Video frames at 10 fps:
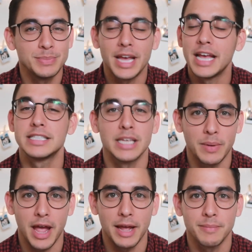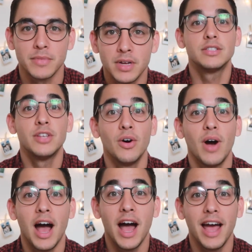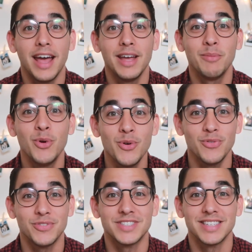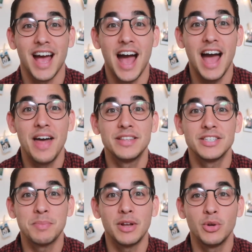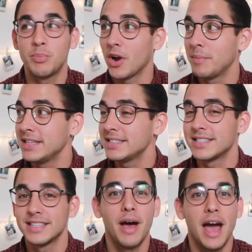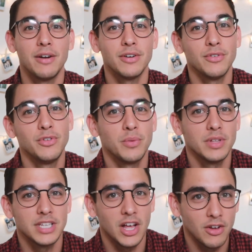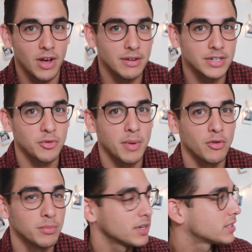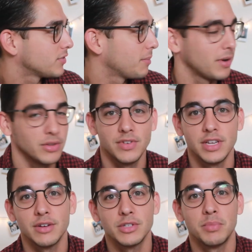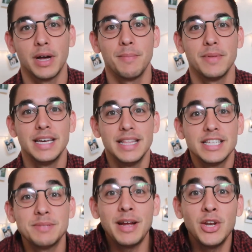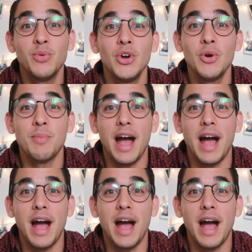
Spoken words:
It's okay. So I moved. This is my new apartment. I don't know if you can really tell how different my room looks from my old videos, but this is my new room.